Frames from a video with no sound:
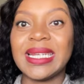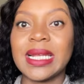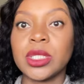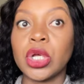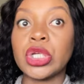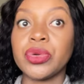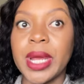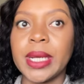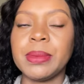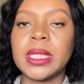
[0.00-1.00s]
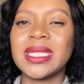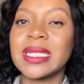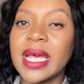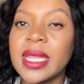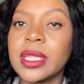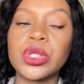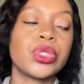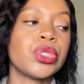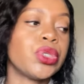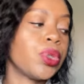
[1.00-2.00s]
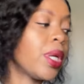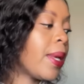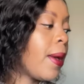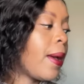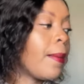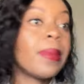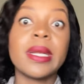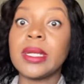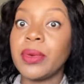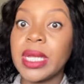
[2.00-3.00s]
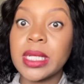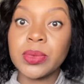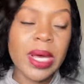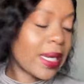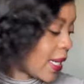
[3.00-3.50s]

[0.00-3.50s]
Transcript: does not drag, because there's other things to do. But anyway, it is what it